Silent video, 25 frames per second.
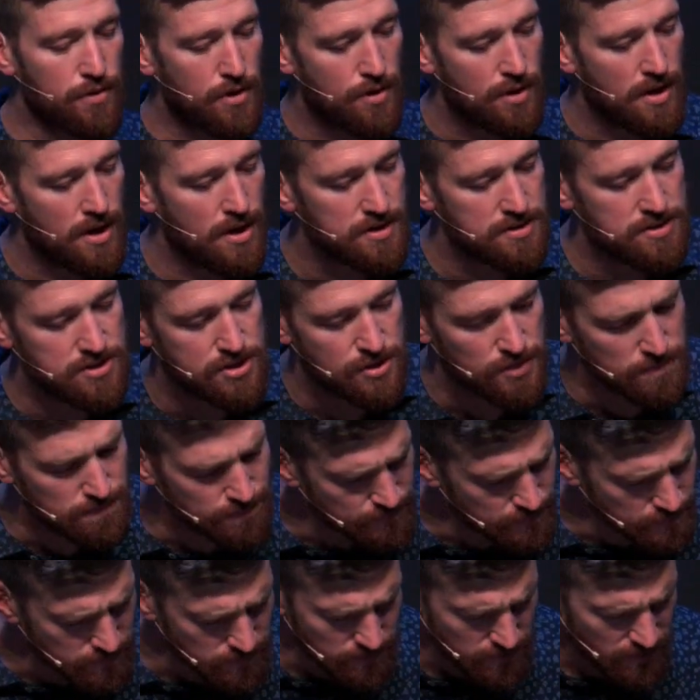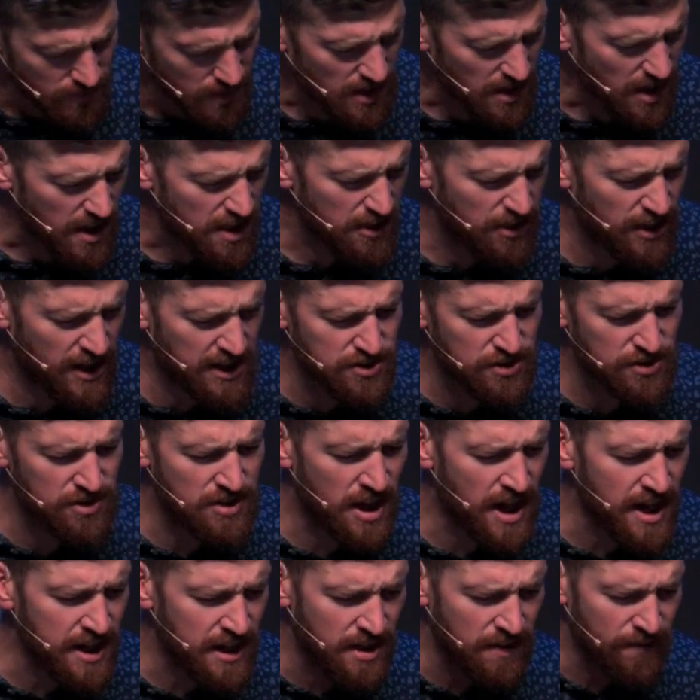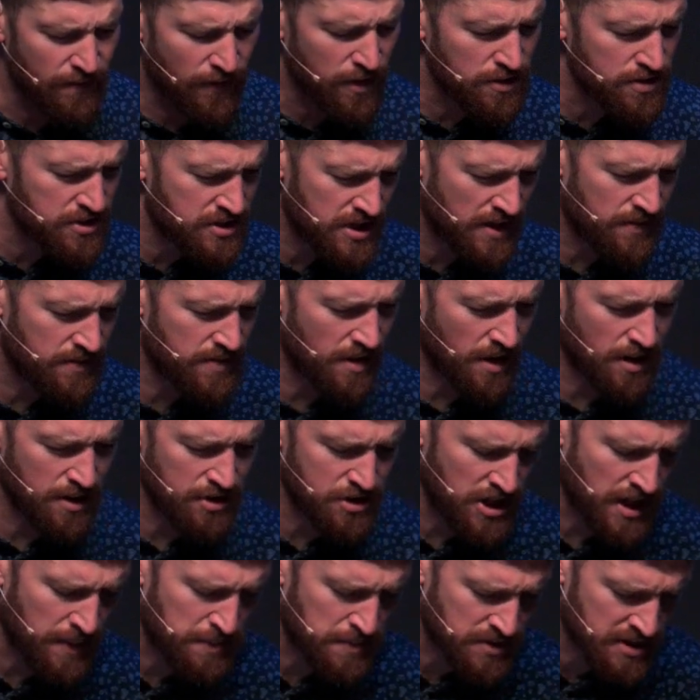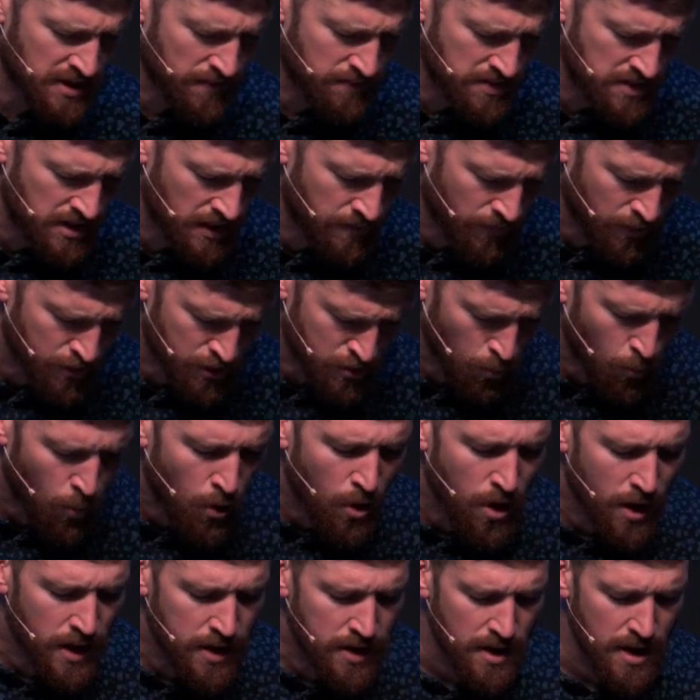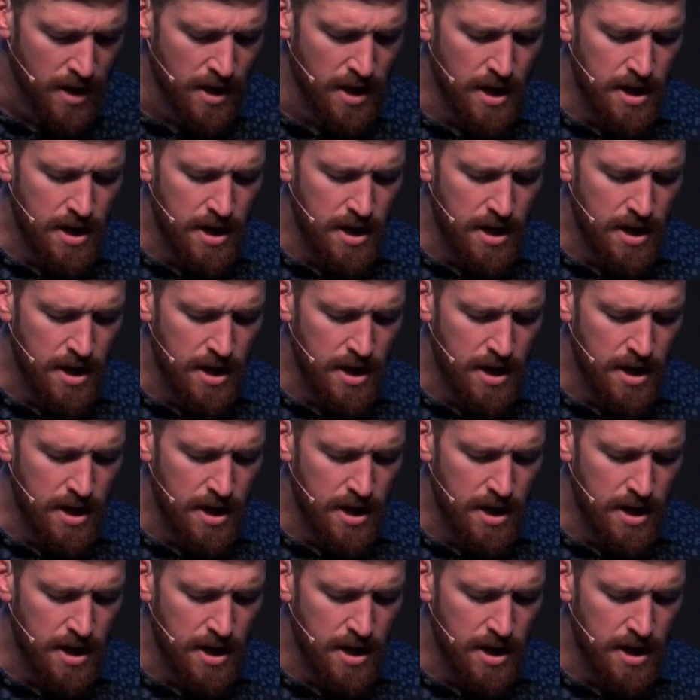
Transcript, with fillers: Go down to Thessalonica in verse seven or chapter 17, verse 1.